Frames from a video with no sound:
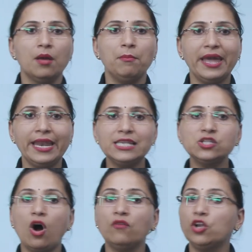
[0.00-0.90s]
menace
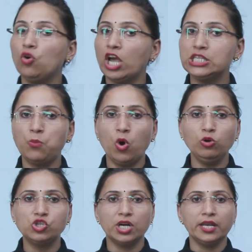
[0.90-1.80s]
of the noise
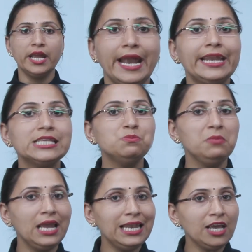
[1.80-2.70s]
pollution. It is
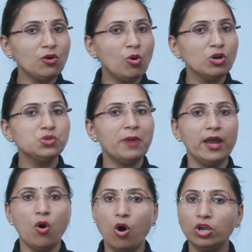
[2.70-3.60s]
mainly caused
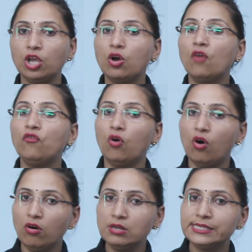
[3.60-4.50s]
by honking of
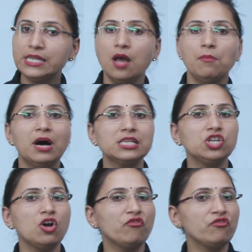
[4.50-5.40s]
horns,
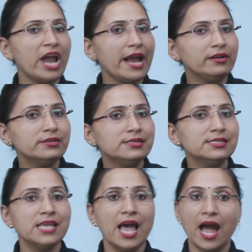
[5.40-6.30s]
bursting of
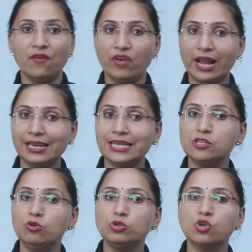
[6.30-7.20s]
crackers and
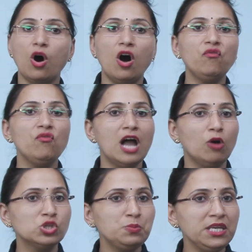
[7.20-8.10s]
reckless use of
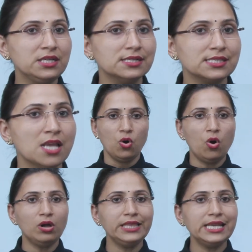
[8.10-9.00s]
loudspeakers.
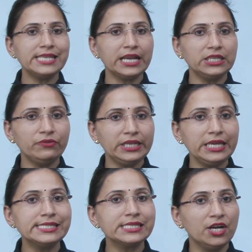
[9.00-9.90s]
All these
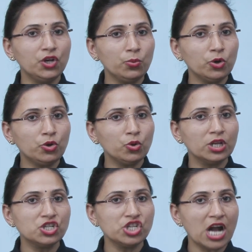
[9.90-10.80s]
activities contribute to
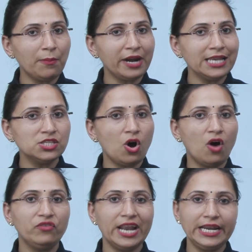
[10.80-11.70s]
the sharp rise
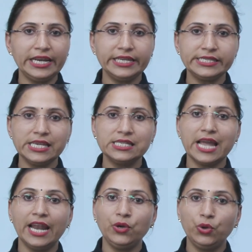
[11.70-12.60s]
of deadly disease
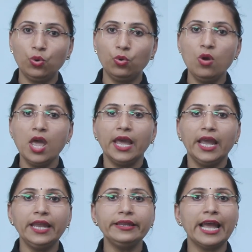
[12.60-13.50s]
and do
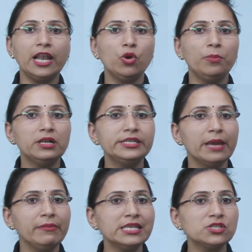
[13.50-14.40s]
incalculable
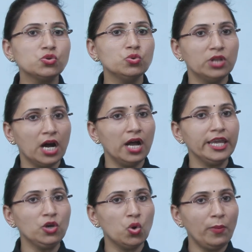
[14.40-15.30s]
damage to the
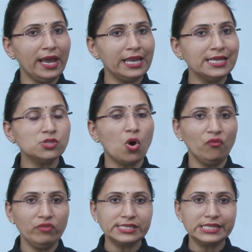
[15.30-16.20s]
eco-balance.
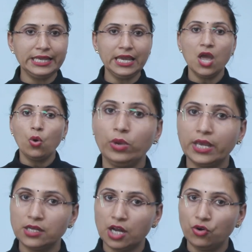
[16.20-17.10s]
Obviously, we
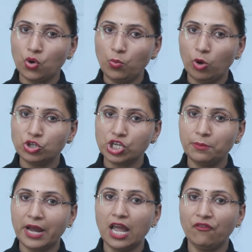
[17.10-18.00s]
can control
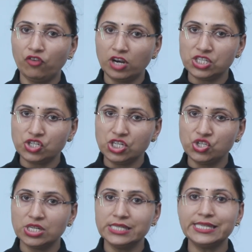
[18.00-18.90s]
pollution by
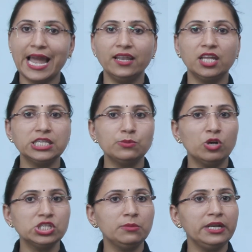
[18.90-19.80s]
afforestation and the
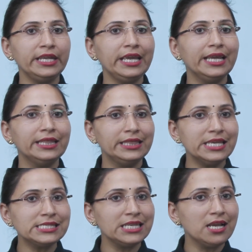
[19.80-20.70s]
responsibility in
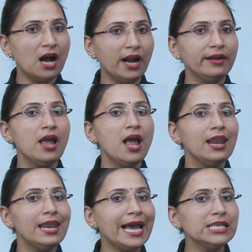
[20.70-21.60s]
this regard
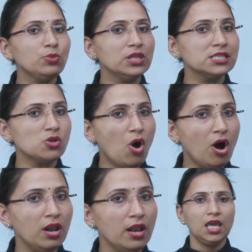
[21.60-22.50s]
lies with us
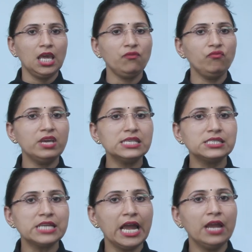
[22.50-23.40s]
all. If we
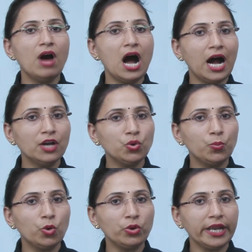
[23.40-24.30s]
strive hard to
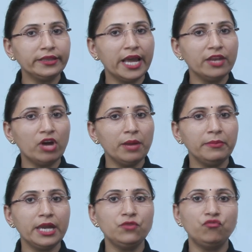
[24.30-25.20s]
protect the
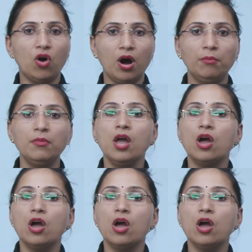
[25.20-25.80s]
environment from